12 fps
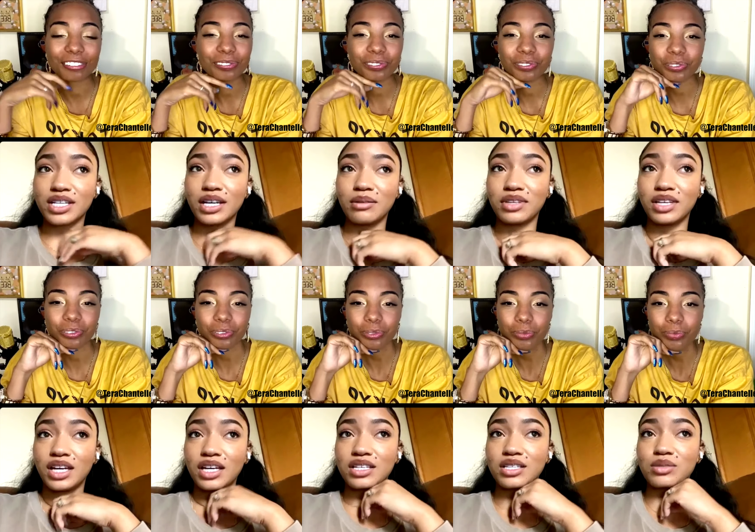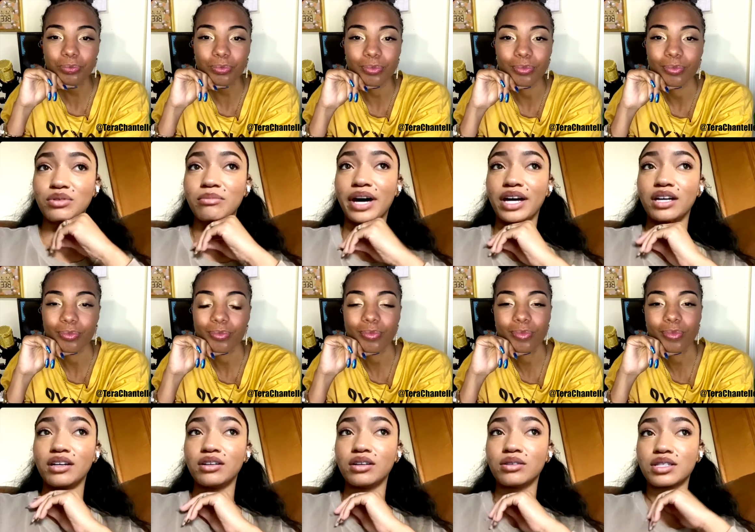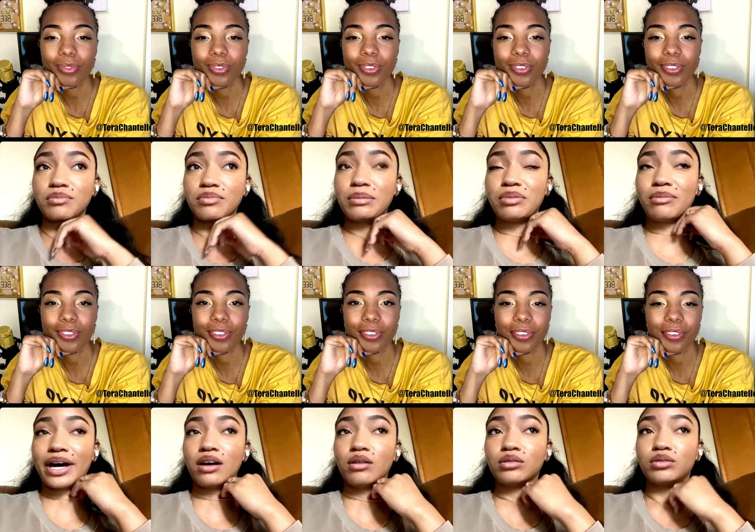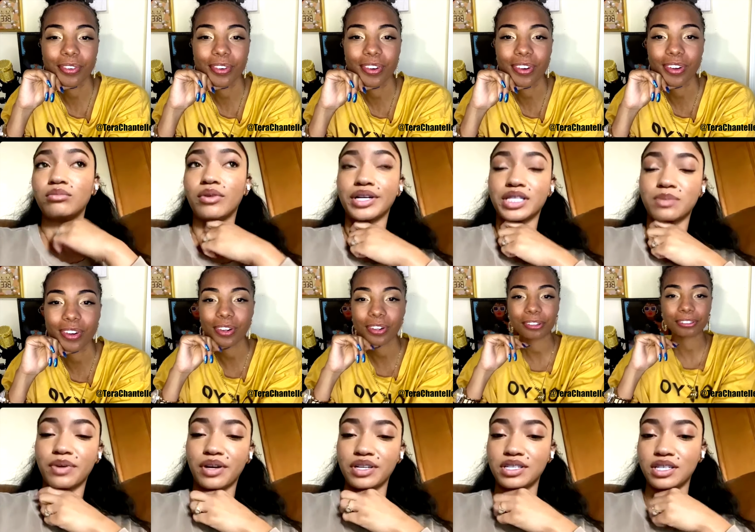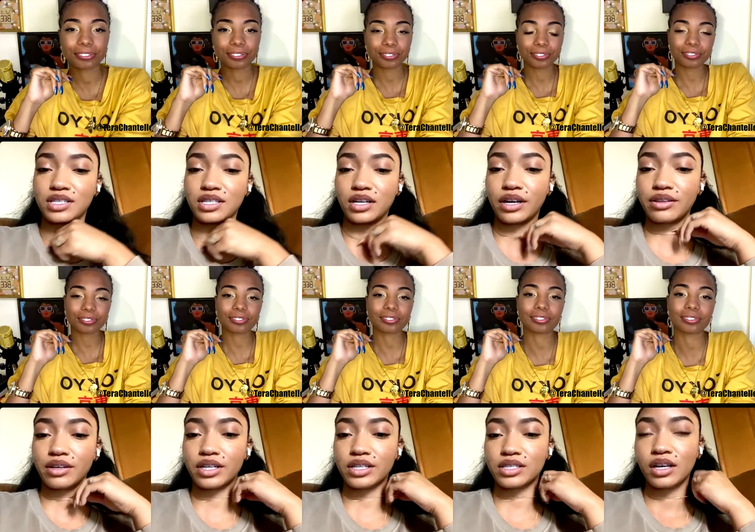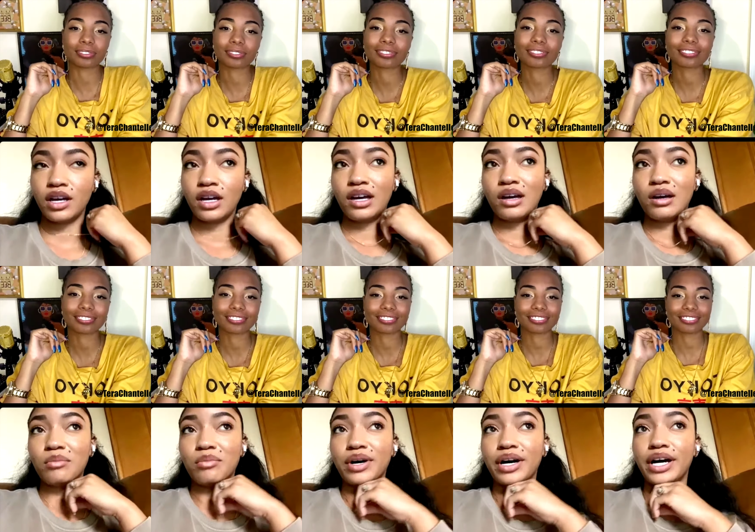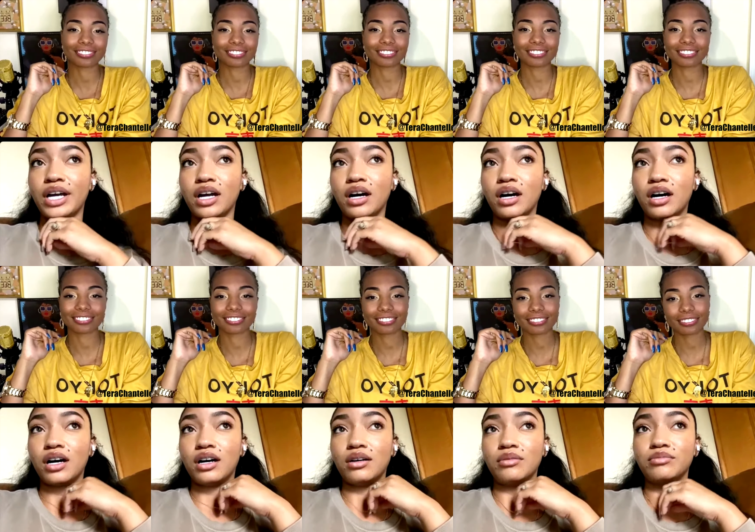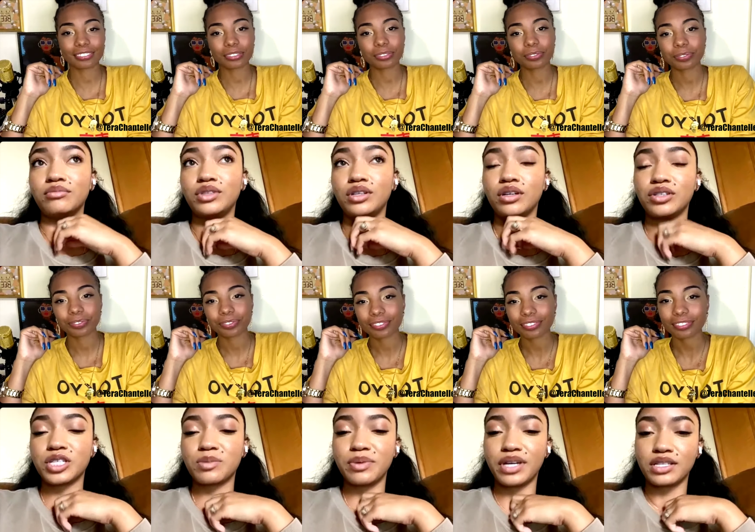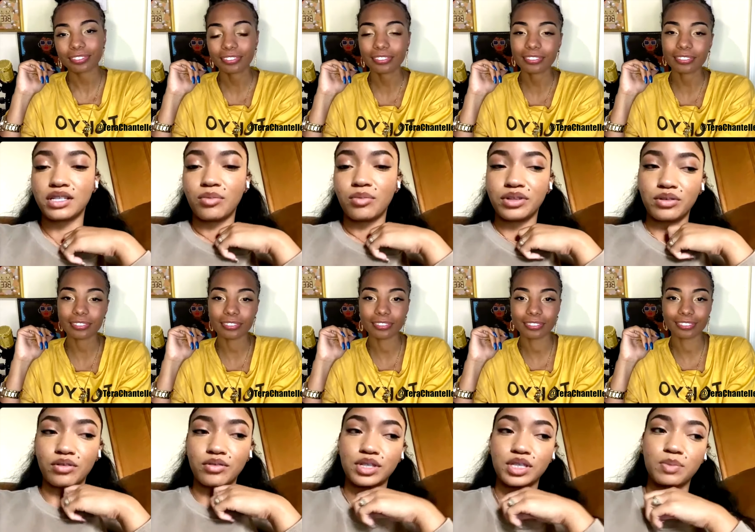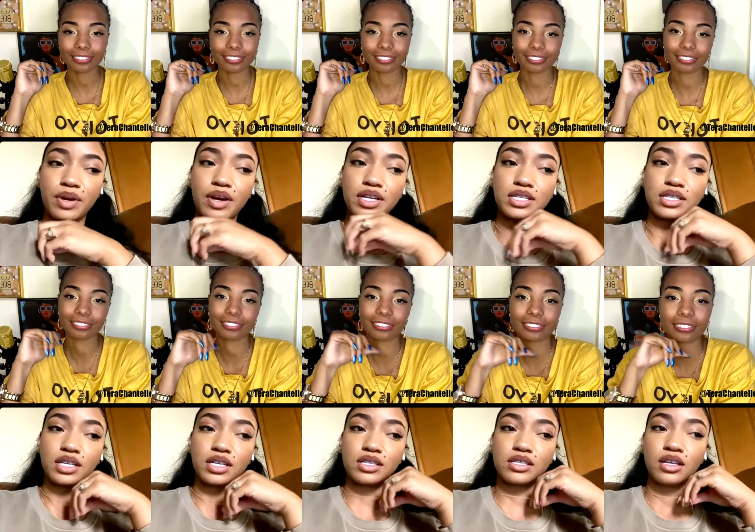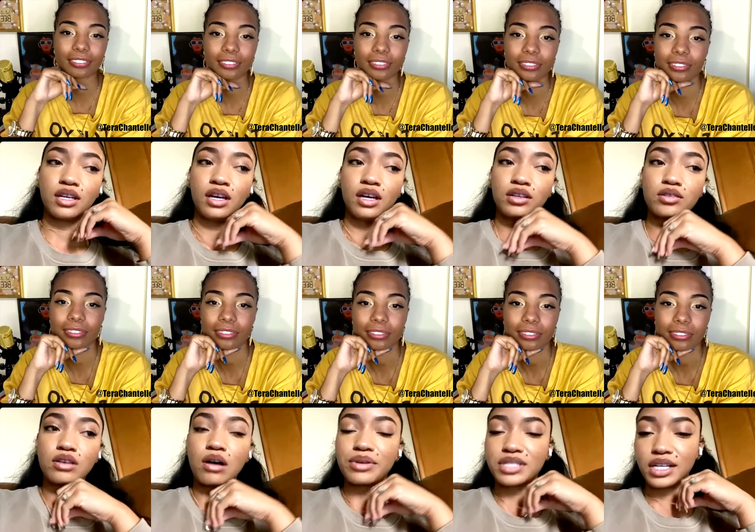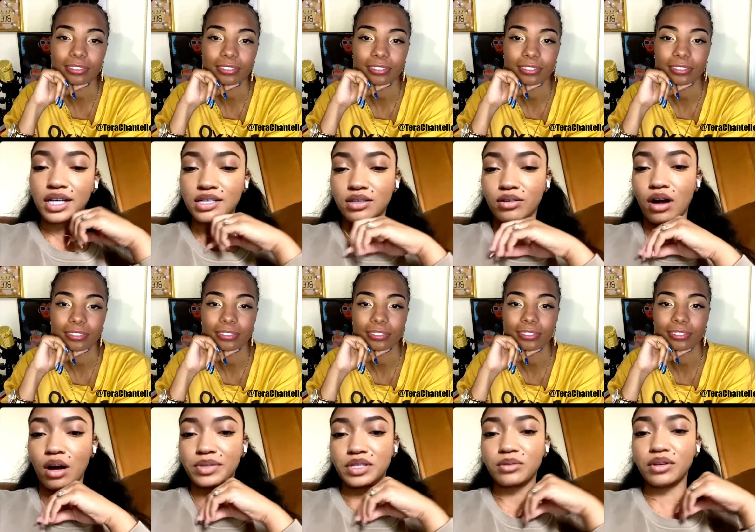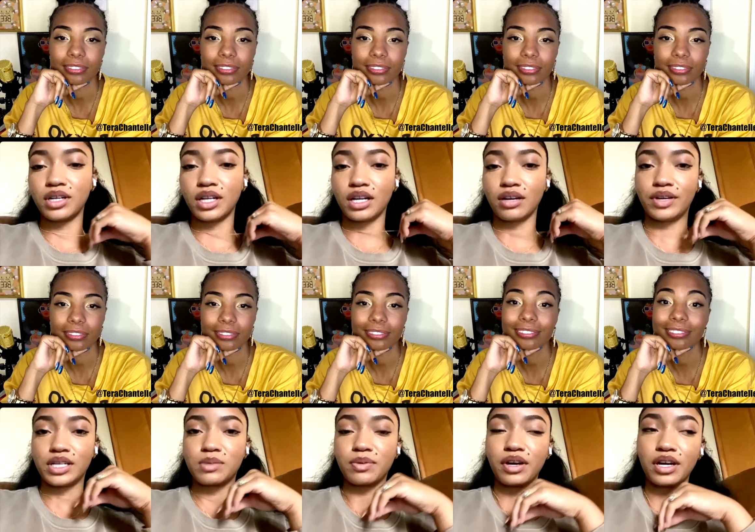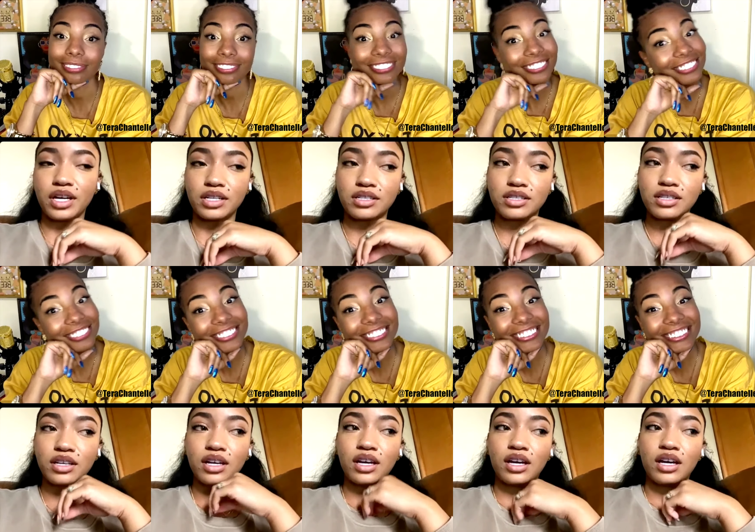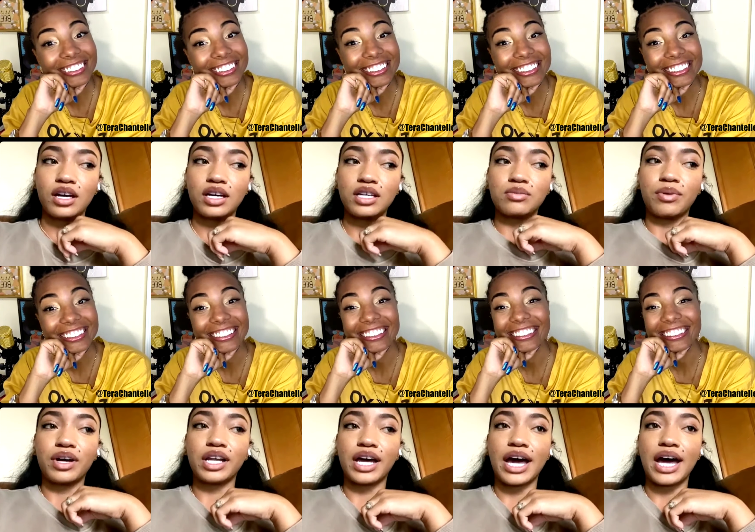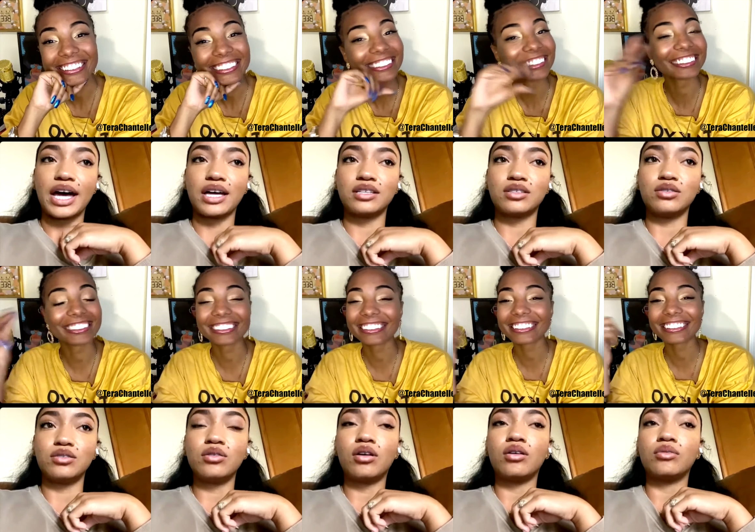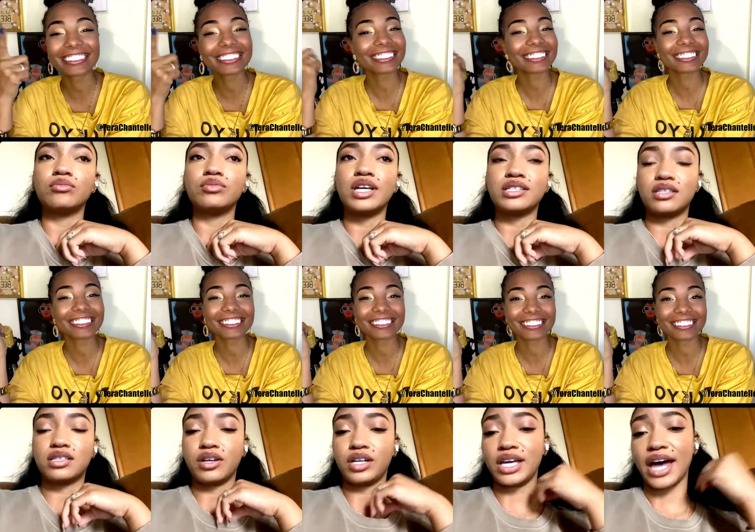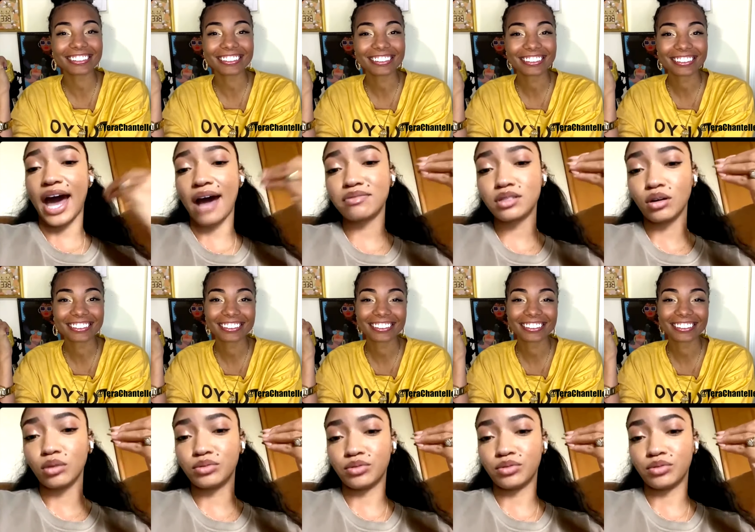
Speaker 1: things. We might, you know, some people might go through more experiences than others. But, um, you know, just because they went through those experiences, there's always a lesson or opportunity in every experience, as well as you don't necessarily have to go through these